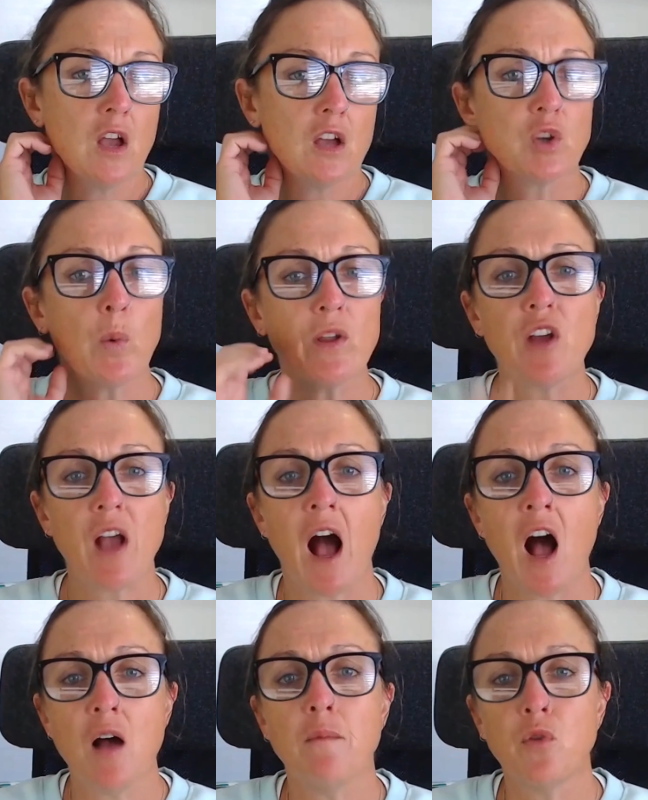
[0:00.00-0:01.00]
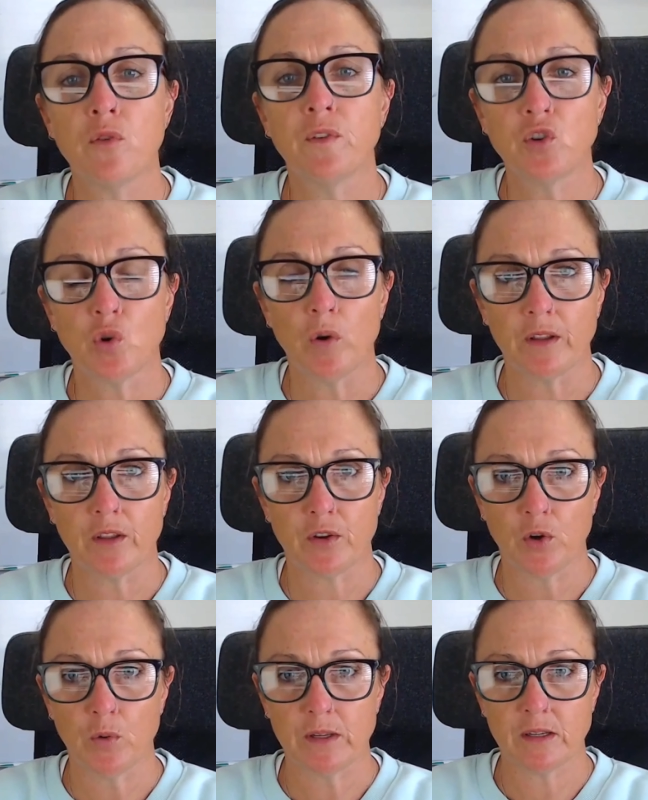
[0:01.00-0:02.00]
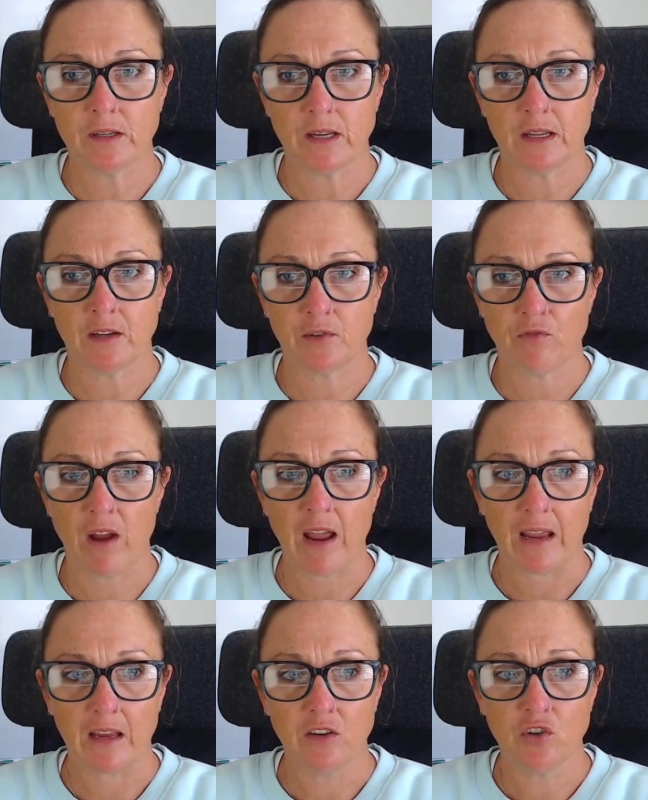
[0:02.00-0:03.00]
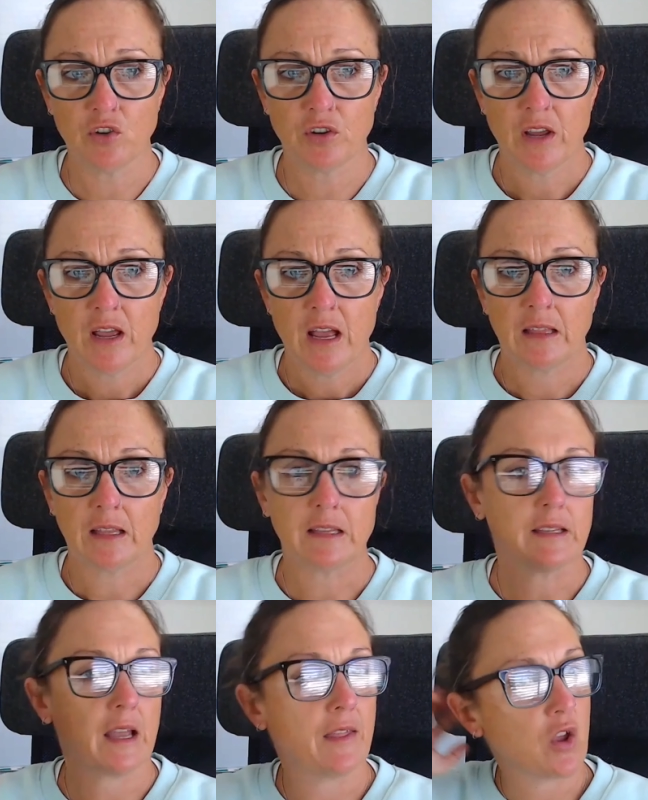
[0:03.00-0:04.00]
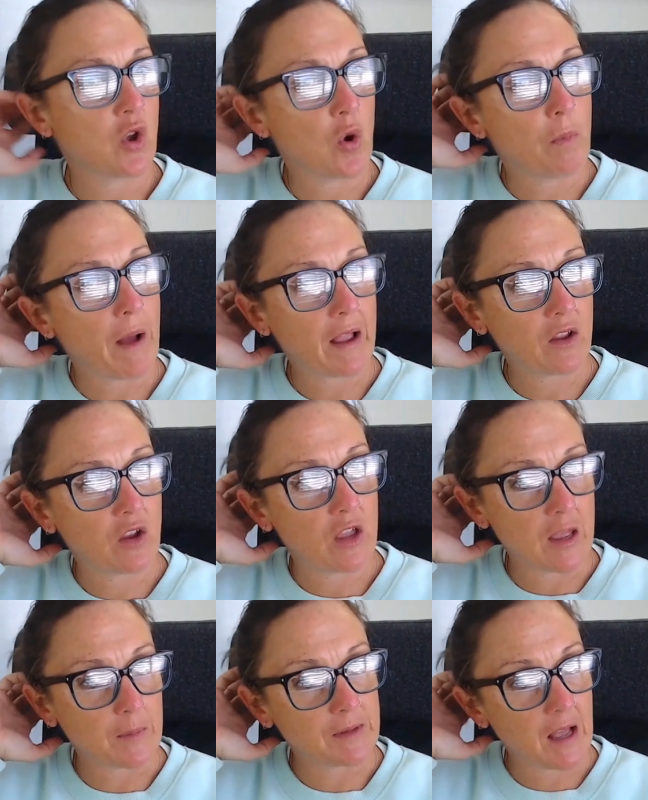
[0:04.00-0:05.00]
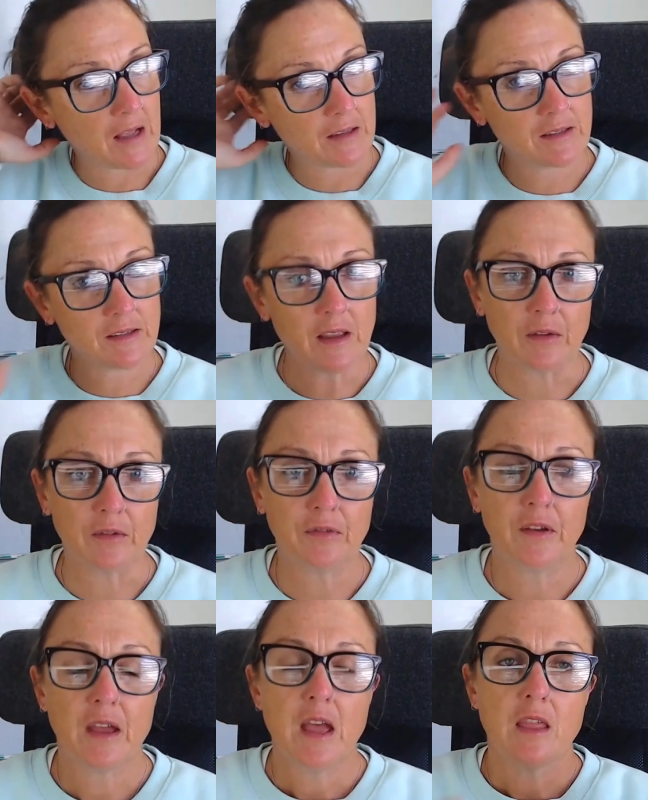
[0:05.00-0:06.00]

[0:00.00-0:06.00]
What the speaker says: So when you can't move a joint through its intended range, let's say that your back and your hips are stiff,